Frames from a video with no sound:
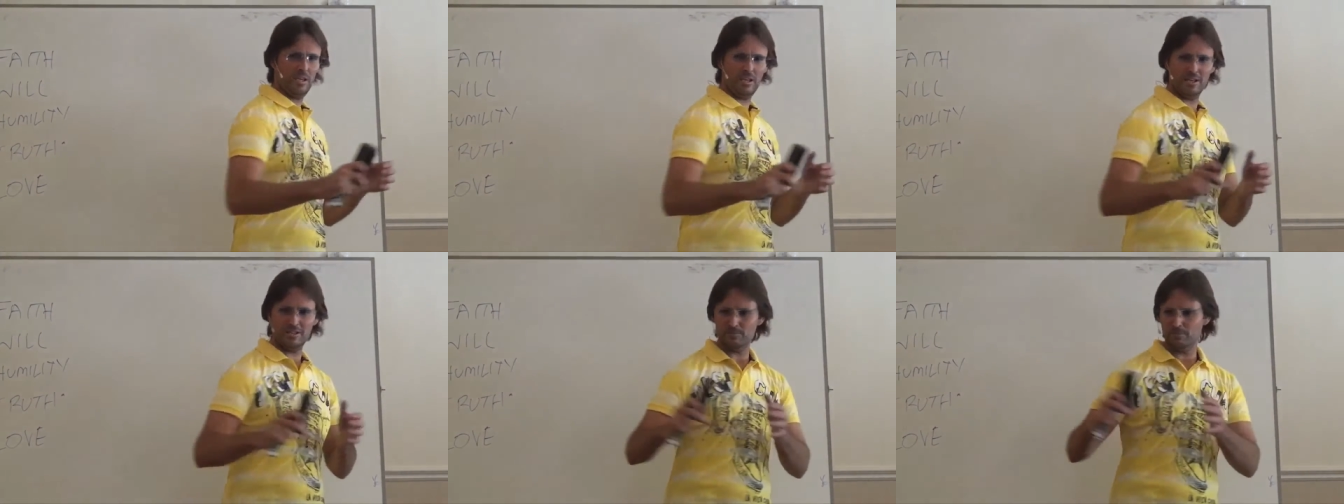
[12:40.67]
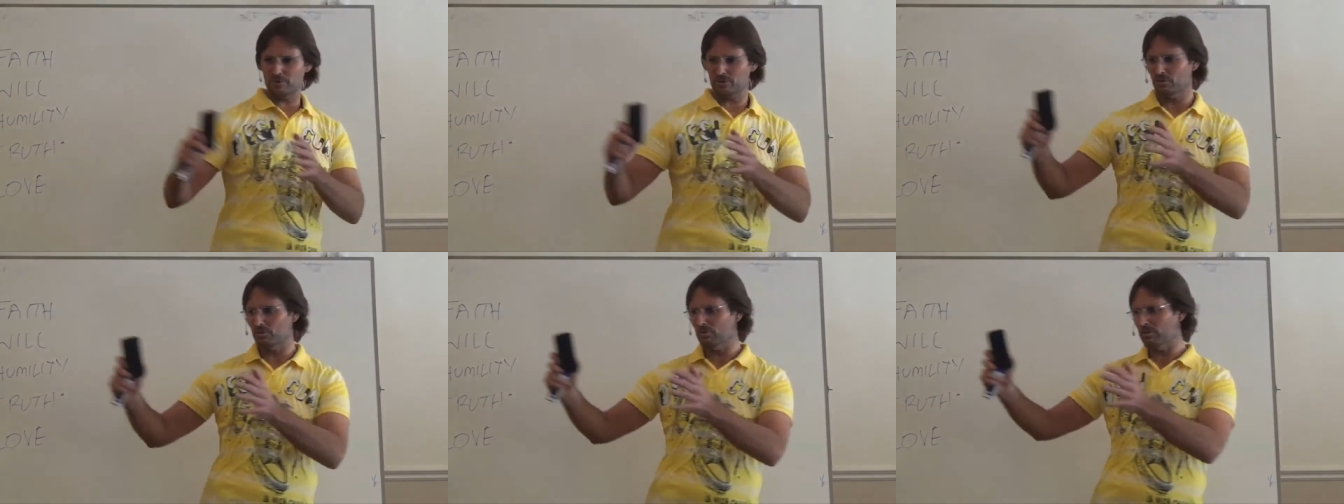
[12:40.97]
and you
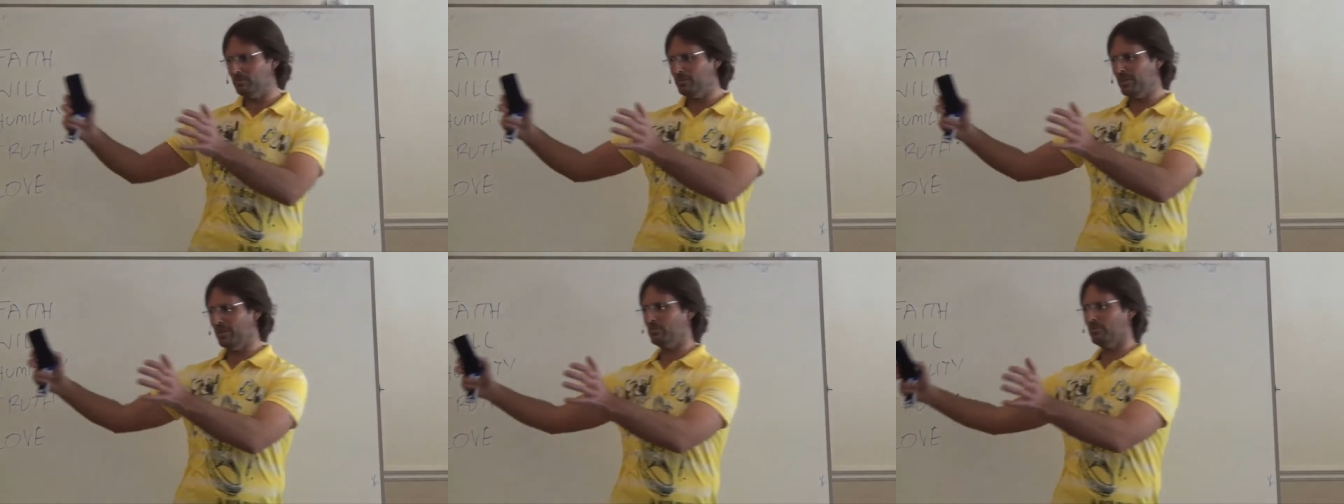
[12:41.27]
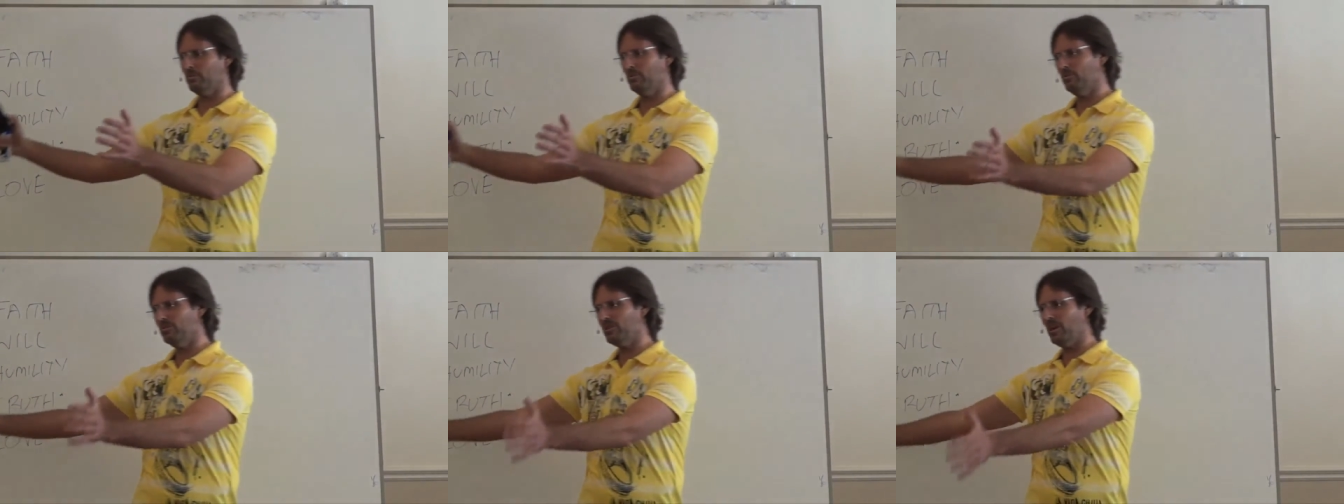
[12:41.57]
put all the
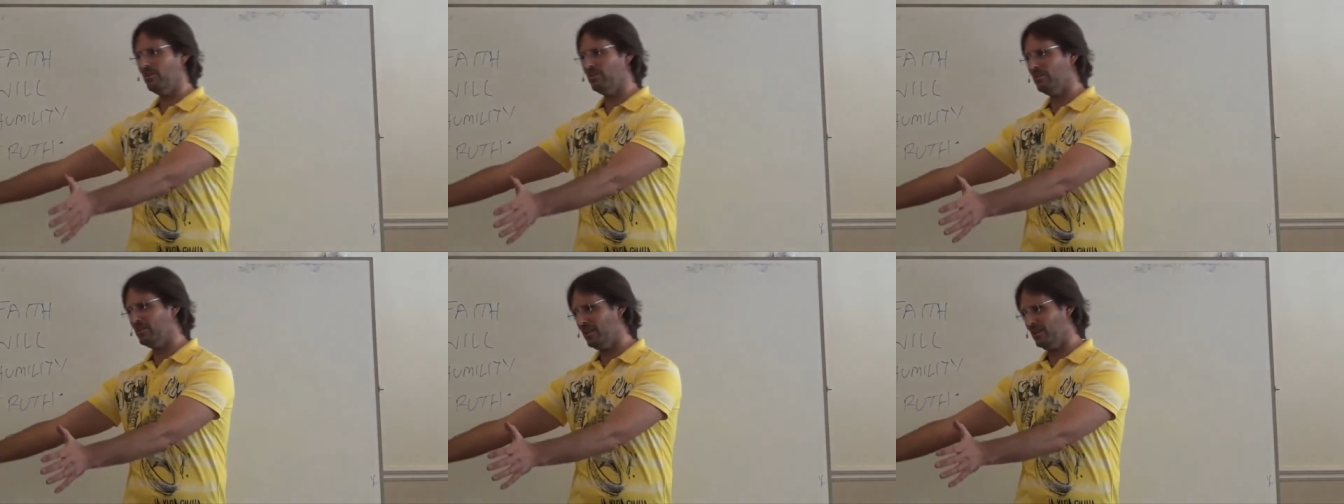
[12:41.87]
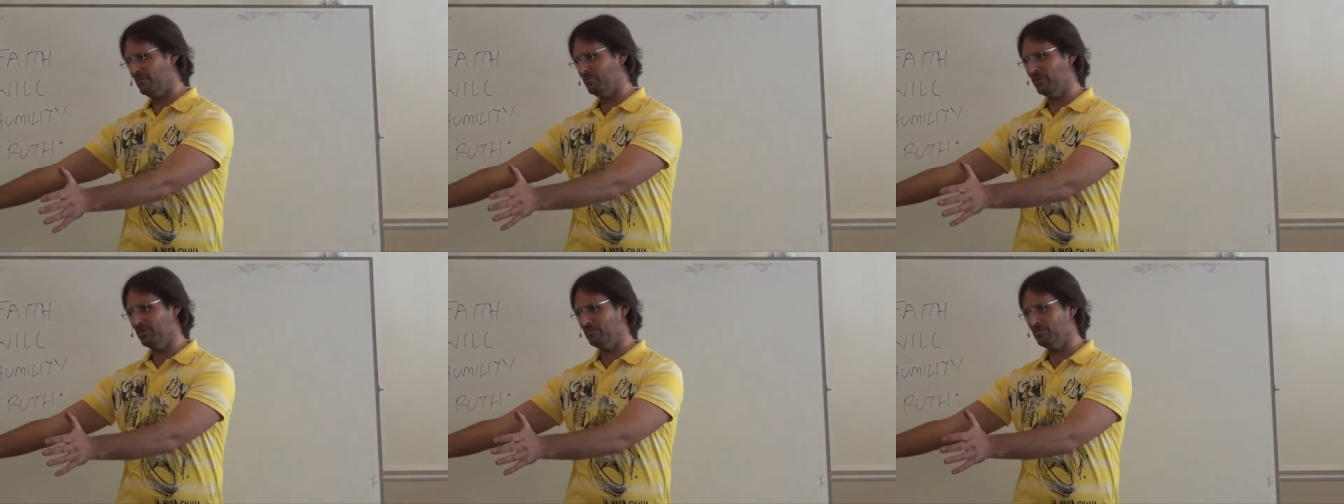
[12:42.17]
people who don't
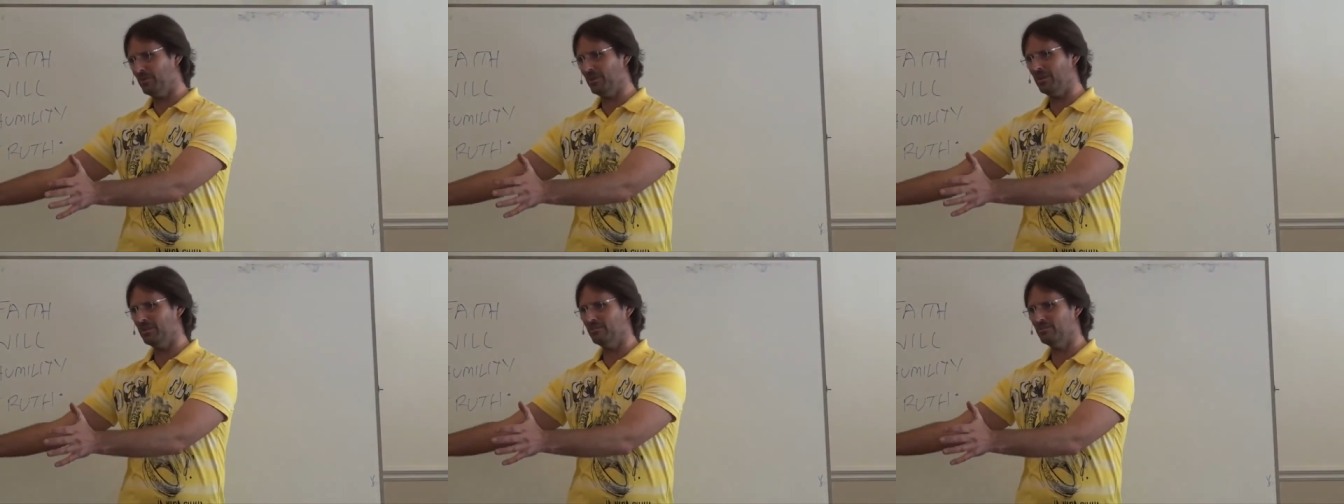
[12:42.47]
get bitten by